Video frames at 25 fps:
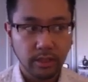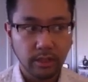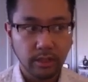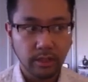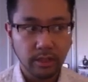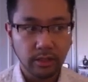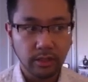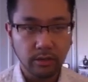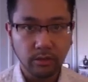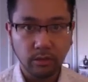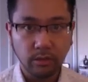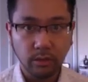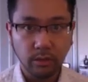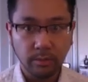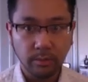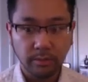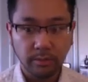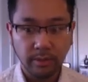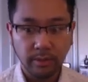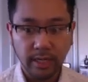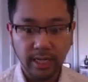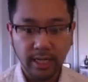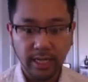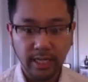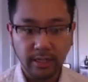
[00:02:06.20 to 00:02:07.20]

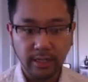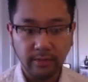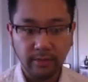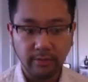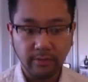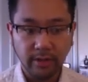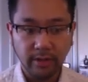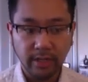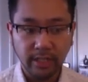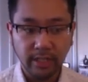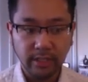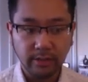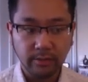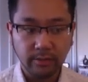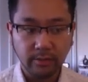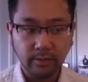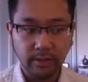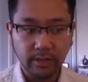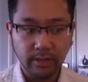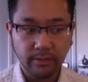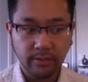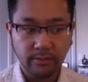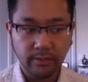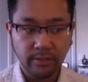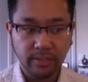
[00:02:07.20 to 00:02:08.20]
incorporate a very
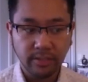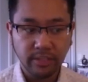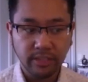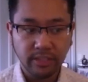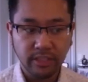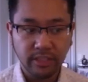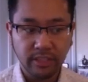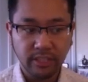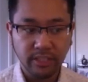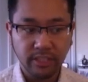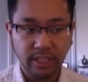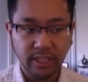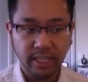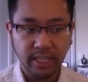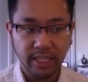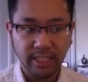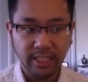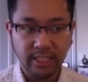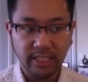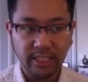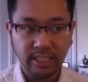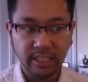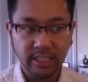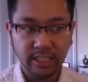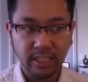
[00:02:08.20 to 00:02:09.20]
21st century
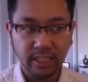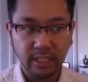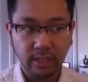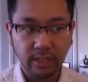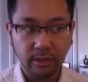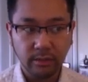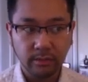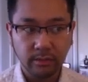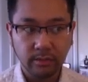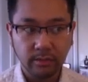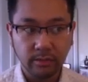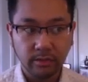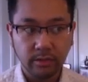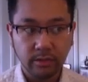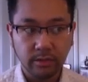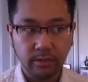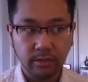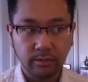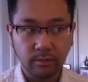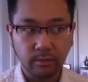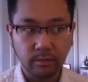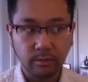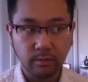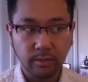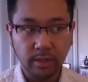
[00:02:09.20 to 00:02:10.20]
idea
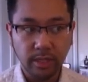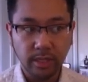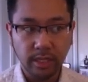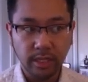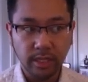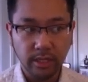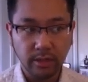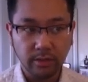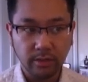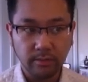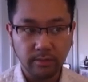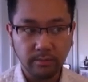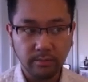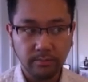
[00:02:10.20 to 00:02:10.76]
with